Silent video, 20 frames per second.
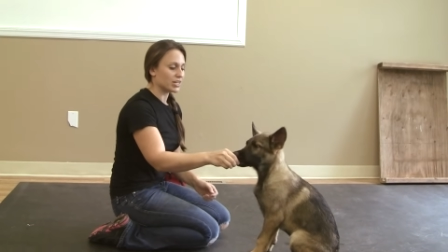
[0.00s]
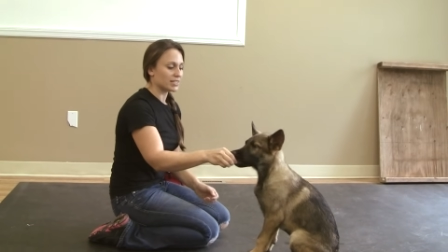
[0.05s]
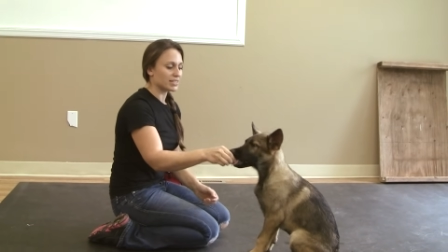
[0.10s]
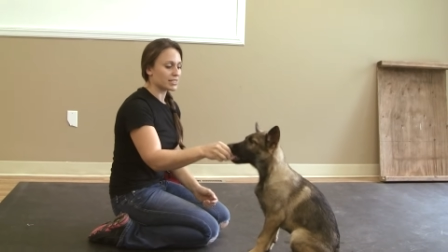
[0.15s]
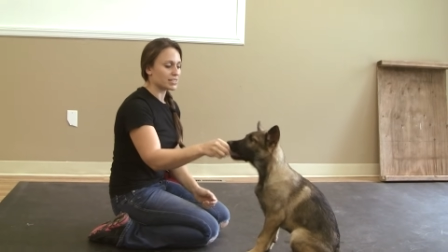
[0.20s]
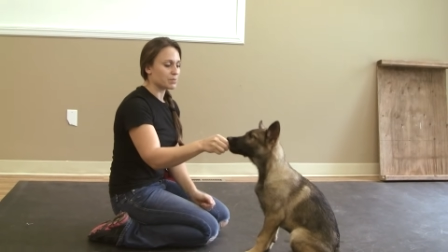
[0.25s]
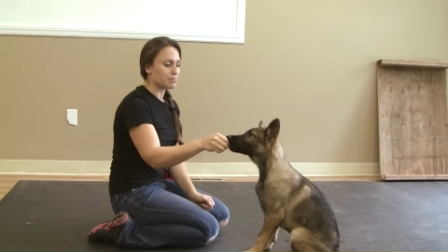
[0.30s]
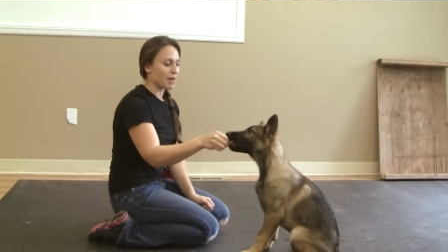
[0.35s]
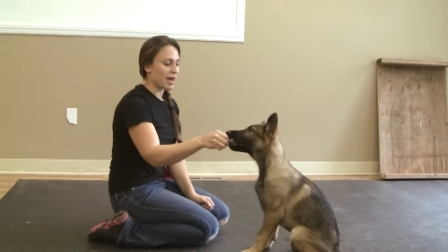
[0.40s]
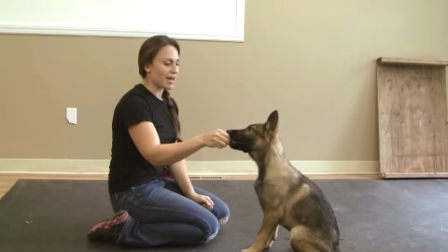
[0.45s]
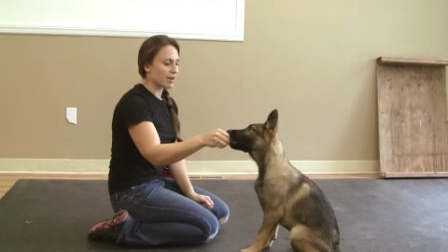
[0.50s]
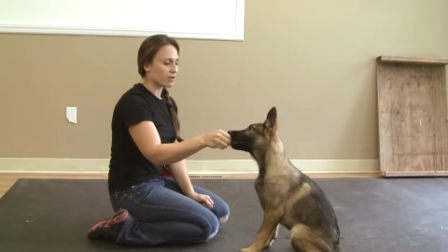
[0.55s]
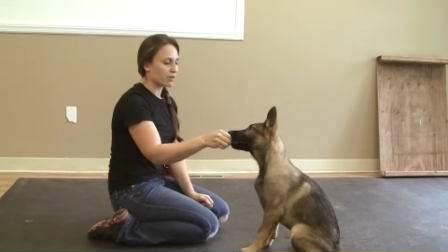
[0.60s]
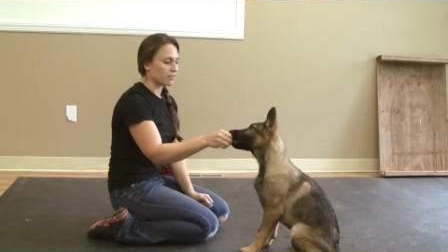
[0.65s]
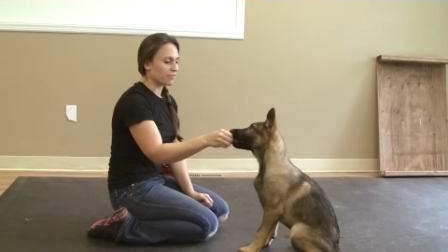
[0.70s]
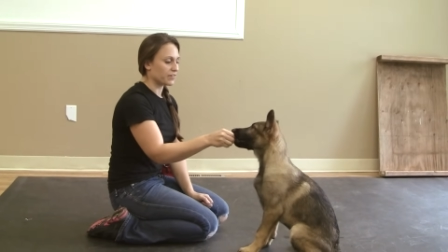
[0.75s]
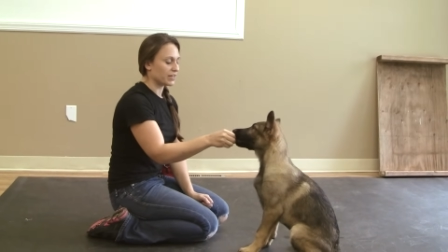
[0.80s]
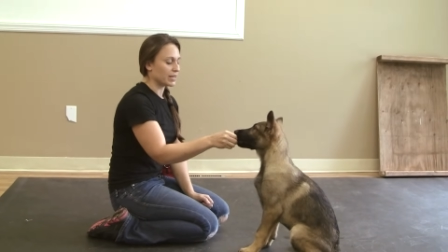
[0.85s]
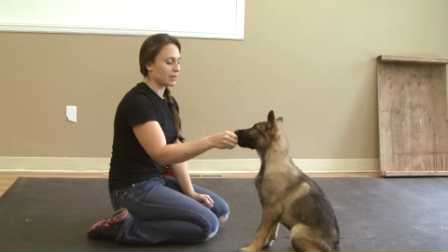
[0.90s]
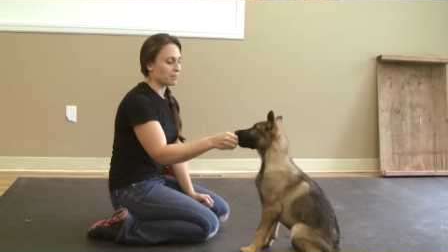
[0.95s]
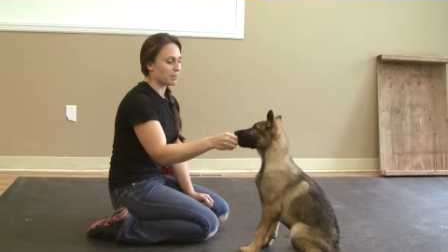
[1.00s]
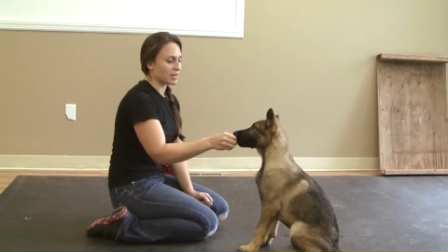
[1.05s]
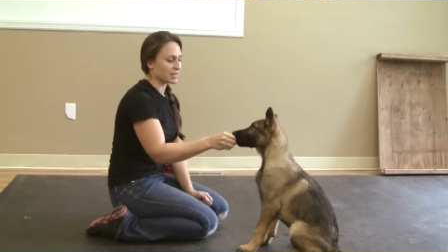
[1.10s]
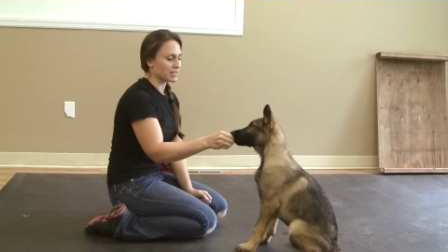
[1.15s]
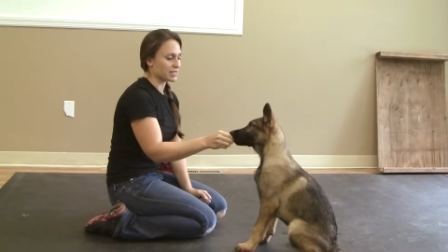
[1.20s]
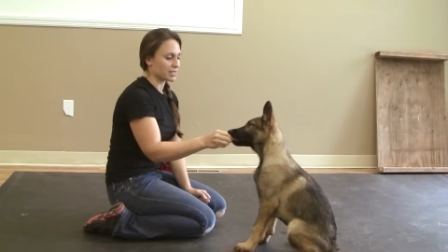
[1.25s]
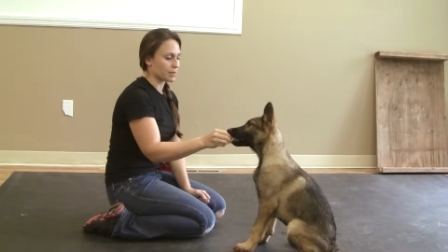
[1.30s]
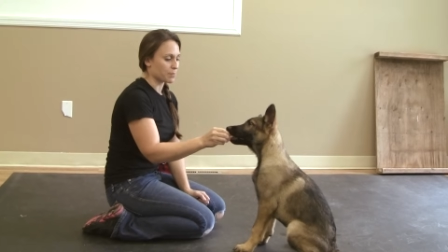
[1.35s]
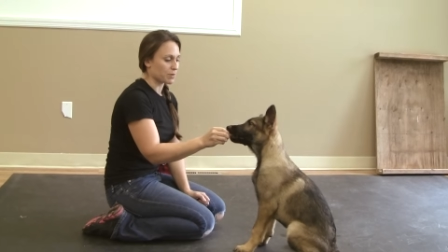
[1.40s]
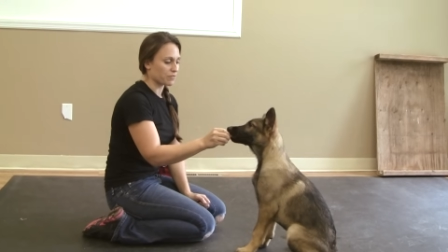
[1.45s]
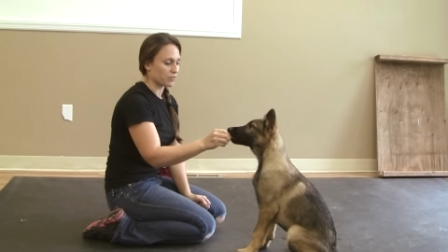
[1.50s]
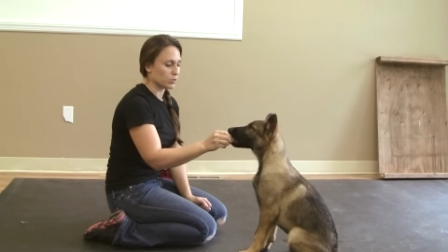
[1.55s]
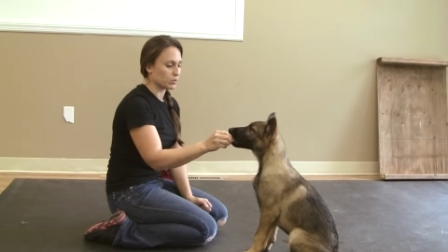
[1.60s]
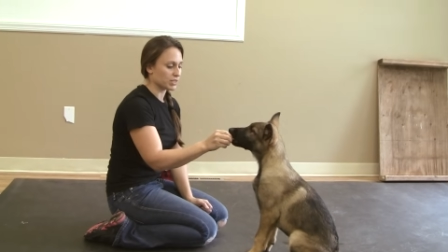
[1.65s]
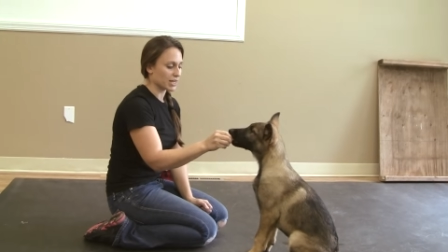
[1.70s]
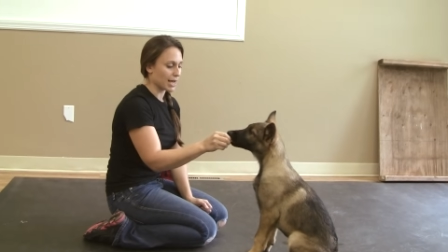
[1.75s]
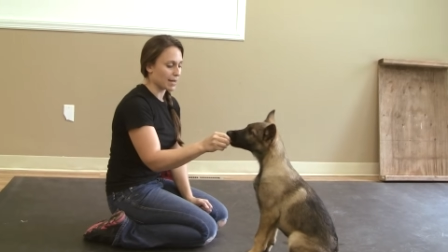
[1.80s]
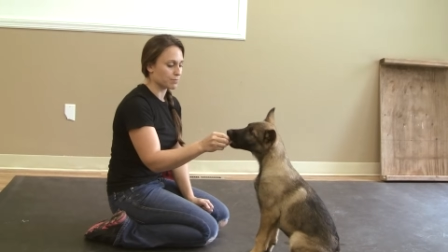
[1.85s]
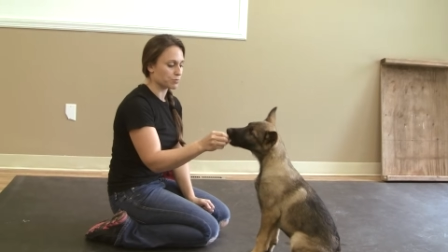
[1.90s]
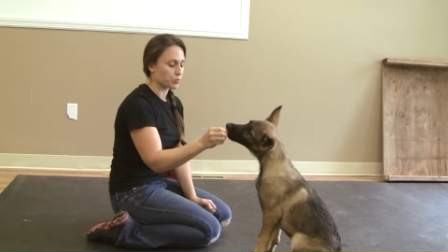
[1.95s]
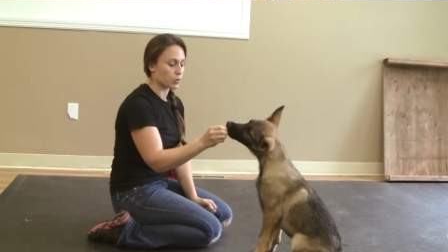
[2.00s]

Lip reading: It doesn't matter if he messes up a few times.